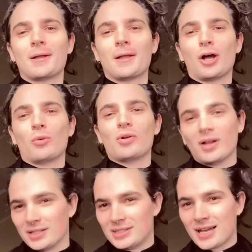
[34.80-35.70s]
We read
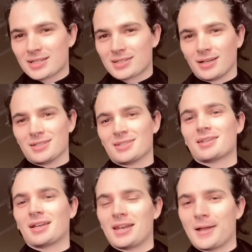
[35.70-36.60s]
a text on
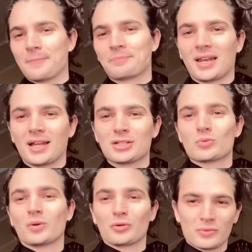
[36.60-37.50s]
Sunday, and I just
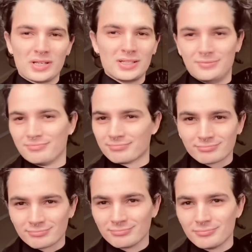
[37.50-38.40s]
want to read
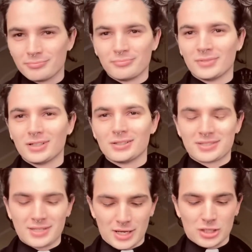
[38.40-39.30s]
a little
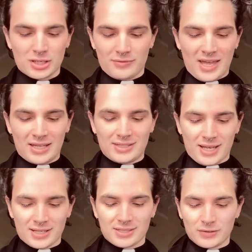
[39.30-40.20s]
section of that
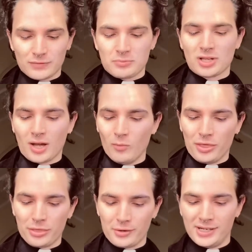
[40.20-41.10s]
text. It's from Psalm
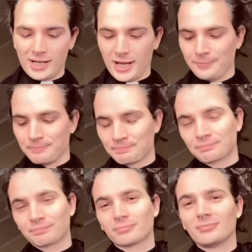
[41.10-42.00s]
139.
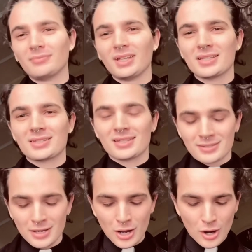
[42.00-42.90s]
It says,
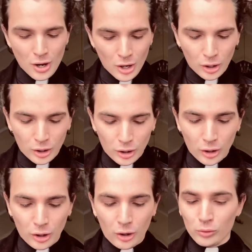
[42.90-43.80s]

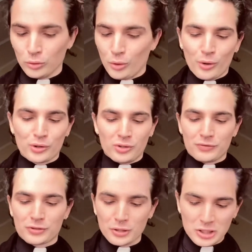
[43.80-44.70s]
"O Lord, you have
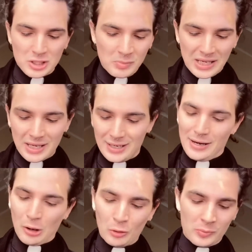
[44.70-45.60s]
searched me and
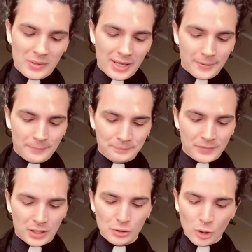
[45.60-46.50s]
known me.
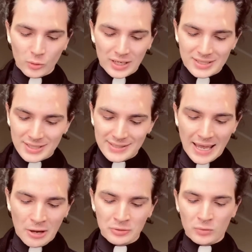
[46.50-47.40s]
You know when I sit
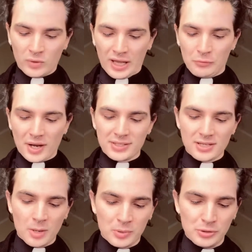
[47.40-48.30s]
down and when I rise
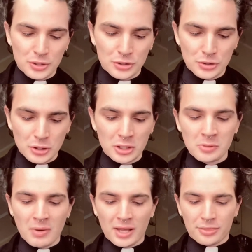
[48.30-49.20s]
up. You discern
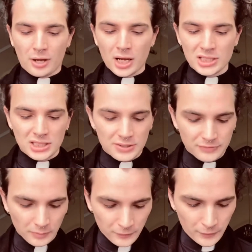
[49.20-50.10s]
my thoughts
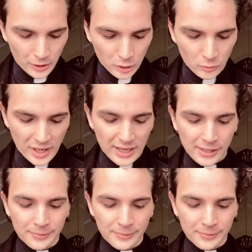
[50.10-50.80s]
from far away.